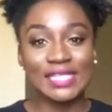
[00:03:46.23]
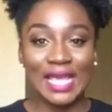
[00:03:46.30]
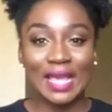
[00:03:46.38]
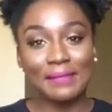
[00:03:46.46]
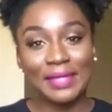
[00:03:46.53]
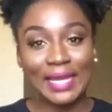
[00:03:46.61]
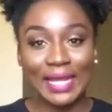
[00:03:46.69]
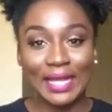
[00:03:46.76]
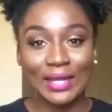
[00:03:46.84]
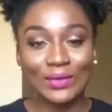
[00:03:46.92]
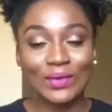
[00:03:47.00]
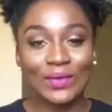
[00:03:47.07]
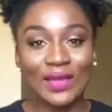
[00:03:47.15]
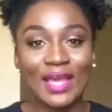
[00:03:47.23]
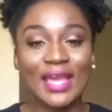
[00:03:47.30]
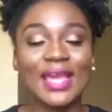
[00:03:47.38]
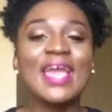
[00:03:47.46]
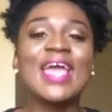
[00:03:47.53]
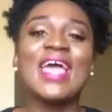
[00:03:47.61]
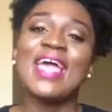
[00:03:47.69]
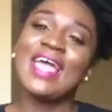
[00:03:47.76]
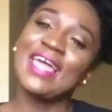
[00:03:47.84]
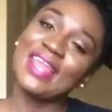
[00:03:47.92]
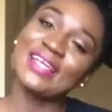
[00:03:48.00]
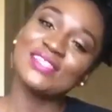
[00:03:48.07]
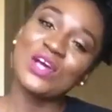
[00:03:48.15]
down below, okay?
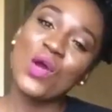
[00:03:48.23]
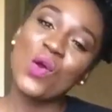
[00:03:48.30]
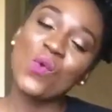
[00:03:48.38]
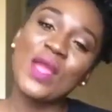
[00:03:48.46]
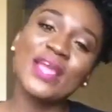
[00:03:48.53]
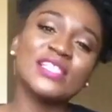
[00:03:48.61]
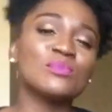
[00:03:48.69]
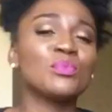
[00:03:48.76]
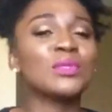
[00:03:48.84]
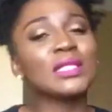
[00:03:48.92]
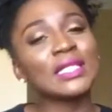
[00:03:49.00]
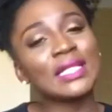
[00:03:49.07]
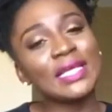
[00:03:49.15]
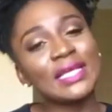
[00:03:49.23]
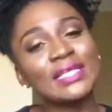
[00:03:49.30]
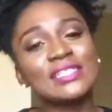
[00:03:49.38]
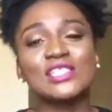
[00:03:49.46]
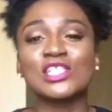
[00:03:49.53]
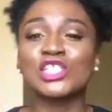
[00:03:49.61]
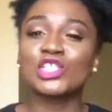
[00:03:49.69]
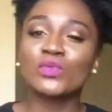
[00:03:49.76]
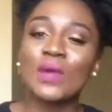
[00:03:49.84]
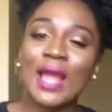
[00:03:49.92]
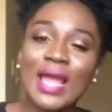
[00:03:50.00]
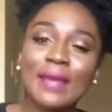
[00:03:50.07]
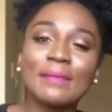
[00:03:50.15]
And as always, please
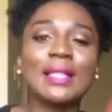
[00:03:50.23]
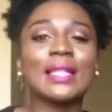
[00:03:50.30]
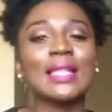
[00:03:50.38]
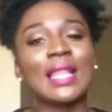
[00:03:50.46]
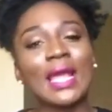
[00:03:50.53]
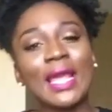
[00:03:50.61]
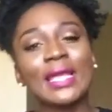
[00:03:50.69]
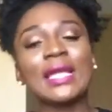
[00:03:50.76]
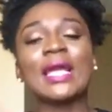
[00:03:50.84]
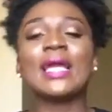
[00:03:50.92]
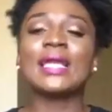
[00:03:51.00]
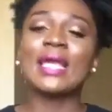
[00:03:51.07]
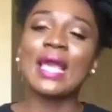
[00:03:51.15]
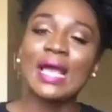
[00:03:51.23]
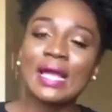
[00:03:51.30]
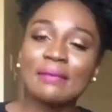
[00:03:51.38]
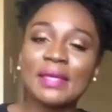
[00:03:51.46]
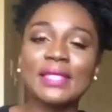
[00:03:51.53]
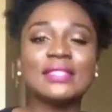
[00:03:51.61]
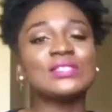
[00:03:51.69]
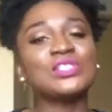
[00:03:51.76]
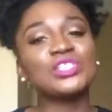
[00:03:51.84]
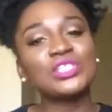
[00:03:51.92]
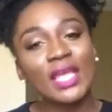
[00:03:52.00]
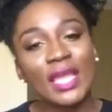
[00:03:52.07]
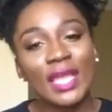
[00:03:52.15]
subscribe, like, comment,
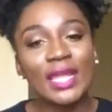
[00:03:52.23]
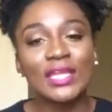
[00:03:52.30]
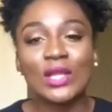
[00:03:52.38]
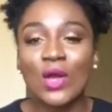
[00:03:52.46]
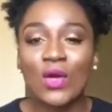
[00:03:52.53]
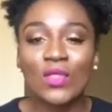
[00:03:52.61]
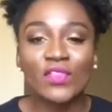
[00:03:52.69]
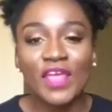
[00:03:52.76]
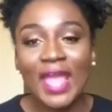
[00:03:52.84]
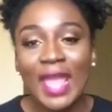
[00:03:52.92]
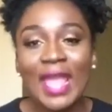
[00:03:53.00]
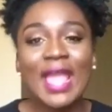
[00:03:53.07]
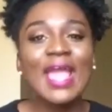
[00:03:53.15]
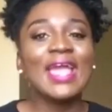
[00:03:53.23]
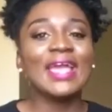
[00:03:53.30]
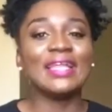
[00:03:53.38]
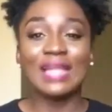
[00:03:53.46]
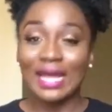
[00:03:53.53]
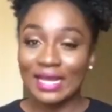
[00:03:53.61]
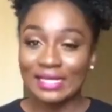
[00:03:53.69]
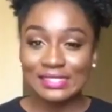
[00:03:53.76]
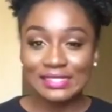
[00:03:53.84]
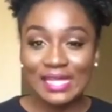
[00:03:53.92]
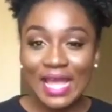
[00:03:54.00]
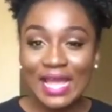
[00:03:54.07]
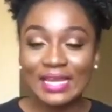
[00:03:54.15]
share, and all that. And like
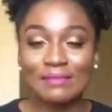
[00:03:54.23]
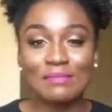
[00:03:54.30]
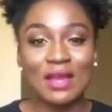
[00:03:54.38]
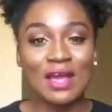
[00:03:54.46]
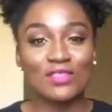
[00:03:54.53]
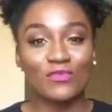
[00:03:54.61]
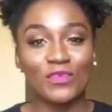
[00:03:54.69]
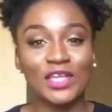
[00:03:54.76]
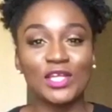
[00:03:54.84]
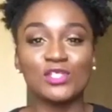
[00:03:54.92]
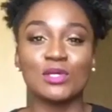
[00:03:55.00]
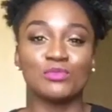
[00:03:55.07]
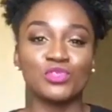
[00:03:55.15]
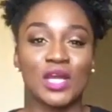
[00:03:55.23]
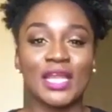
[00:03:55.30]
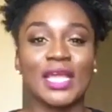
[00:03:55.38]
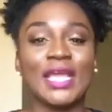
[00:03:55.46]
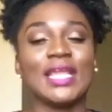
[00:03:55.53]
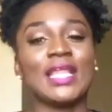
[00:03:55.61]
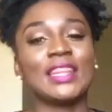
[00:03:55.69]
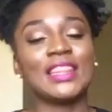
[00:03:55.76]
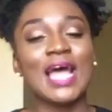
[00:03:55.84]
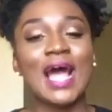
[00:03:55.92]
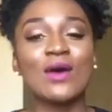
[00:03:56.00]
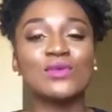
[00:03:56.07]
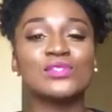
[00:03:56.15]
I said in my other videos, I'm trying to hit a
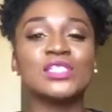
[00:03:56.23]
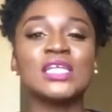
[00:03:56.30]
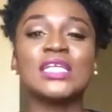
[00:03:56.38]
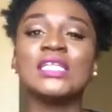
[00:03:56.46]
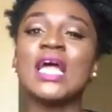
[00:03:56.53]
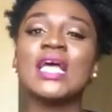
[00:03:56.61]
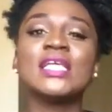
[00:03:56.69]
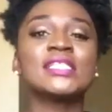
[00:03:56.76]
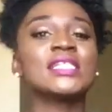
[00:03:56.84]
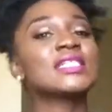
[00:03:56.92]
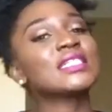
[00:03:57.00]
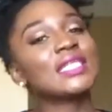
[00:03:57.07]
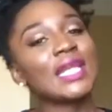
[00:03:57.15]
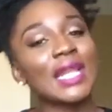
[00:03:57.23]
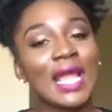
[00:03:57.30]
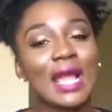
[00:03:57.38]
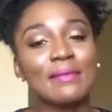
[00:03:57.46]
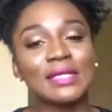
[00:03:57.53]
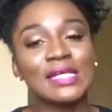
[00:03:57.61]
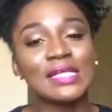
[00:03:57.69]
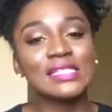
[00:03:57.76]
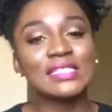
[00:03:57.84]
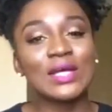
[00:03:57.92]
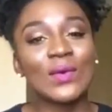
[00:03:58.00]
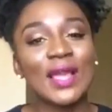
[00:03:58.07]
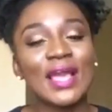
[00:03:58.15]
thousand
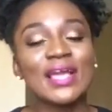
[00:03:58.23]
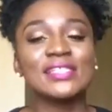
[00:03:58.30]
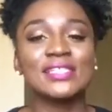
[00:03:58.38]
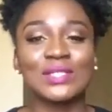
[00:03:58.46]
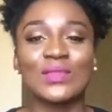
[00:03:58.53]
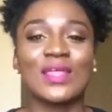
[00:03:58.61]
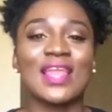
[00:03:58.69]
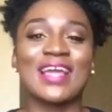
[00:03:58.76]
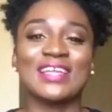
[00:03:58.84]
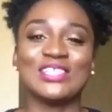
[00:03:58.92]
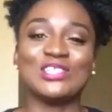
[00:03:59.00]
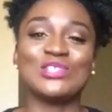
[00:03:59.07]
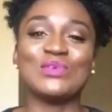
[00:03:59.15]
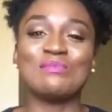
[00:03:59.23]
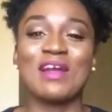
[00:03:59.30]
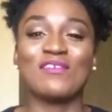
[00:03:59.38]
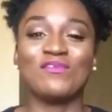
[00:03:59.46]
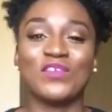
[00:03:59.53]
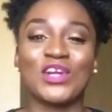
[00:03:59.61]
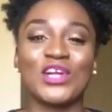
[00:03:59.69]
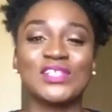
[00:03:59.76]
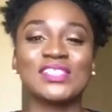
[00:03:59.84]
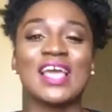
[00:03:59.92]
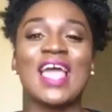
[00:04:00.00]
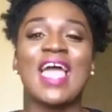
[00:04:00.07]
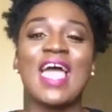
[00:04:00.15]
subscribers, okay? So that I can do my
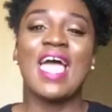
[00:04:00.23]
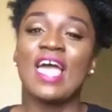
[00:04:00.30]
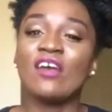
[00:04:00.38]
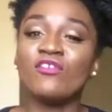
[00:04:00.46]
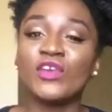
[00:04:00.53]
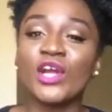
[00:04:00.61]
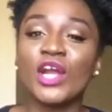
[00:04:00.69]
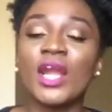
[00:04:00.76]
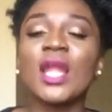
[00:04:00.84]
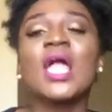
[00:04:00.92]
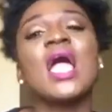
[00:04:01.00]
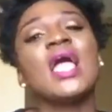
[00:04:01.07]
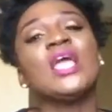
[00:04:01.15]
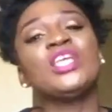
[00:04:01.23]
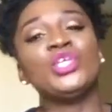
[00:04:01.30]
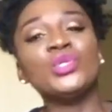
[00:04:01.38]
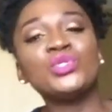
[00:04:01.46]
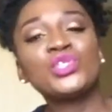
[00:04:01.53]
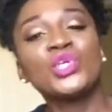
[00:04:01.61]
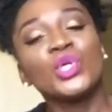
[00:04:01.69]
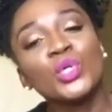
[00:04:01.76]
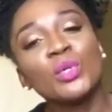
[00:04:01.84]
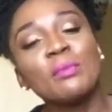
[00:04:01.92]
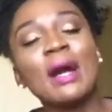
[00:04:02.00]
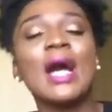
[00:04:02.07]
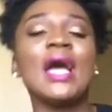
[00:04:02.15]
first ever
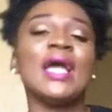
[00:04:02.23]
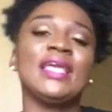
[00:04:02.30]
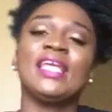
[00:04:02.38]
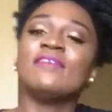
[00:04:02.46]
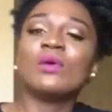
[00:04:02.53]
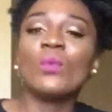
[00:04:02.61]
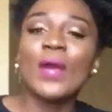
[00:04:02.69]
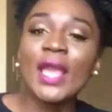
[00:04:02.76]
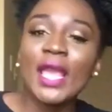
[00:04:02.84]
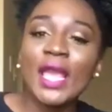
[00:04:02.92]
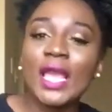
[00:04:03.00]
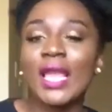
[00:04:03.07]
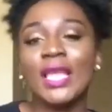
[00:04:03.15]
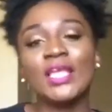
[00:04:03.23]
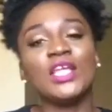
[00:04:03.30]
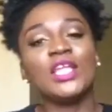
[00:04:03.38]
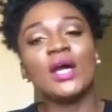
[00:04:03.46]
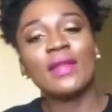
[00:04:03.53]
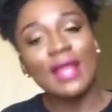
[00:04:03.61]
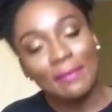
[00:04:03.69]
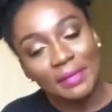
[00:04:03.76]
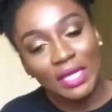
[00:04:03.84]
YouTube giveaway, you know what I